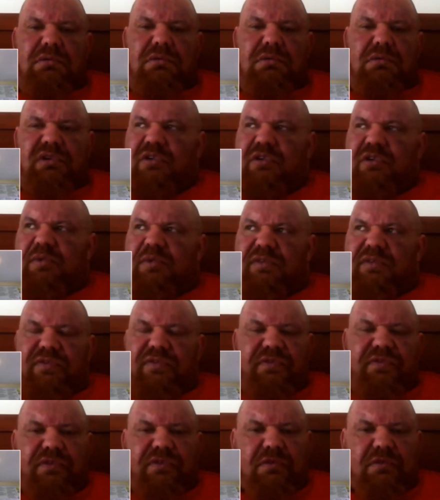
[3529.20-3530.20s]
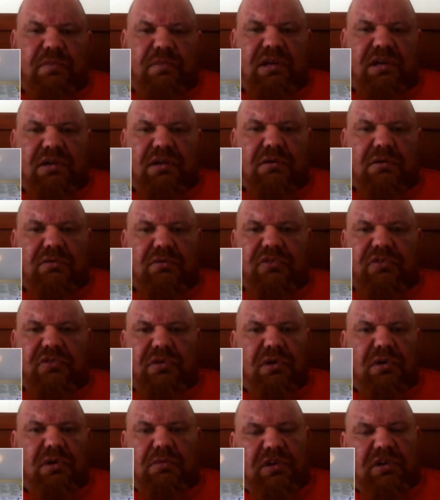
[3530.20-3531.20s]
Has he been for a full medical? Do you
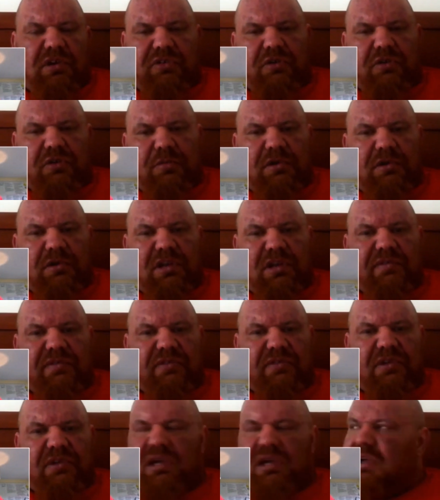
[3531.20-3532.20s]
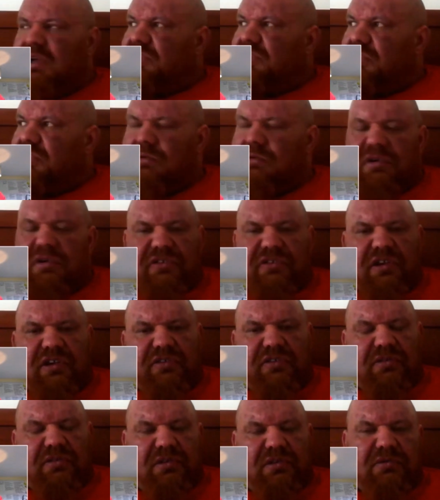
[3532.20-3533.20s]
know what his hormone levels are like? Do you know what his
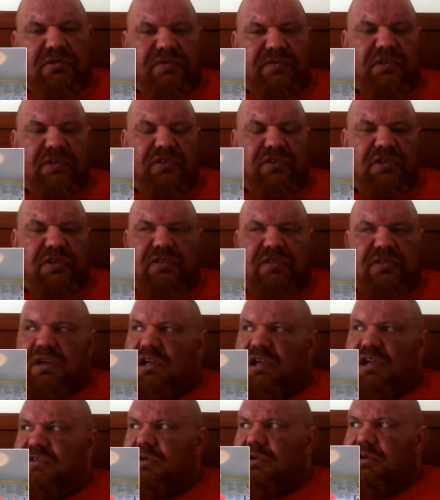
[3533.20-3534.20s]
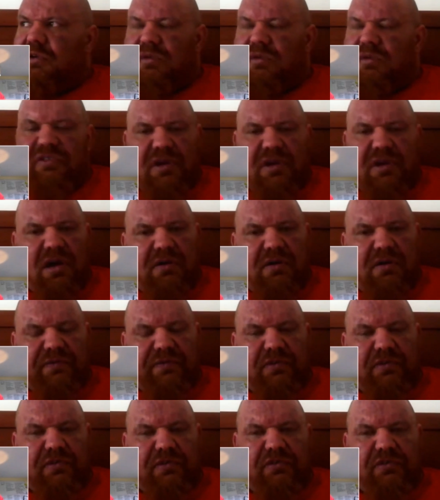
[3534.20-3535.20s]
testicular function is like? Do you know what his heart
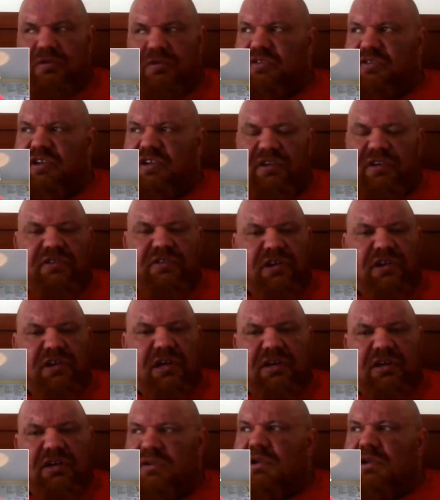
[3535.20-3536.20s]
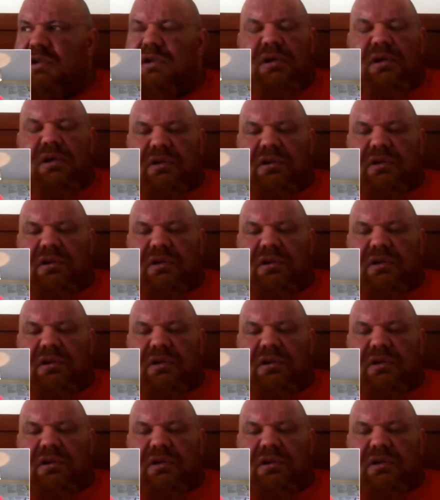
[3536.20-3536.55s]
function? Do you know what his ECG is? Mm-hmm.